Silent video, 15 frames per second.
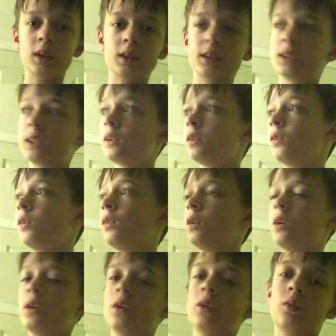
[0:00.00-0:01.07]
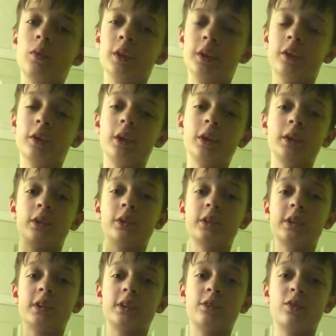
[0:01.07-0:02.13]
So, when Yoda
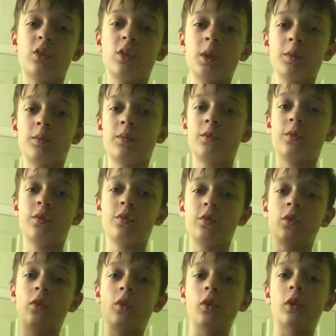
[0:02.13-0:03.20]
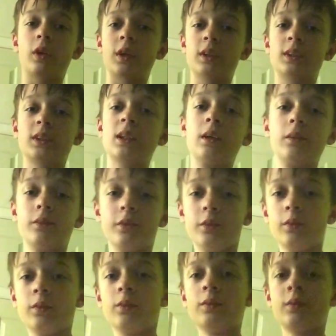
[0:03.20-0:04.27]
uses Form 4
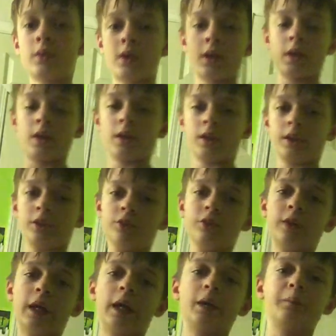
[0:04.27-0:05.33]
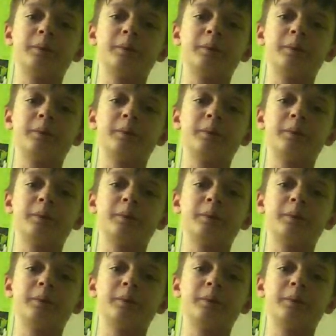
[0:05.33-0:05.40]
Ataru, you gotta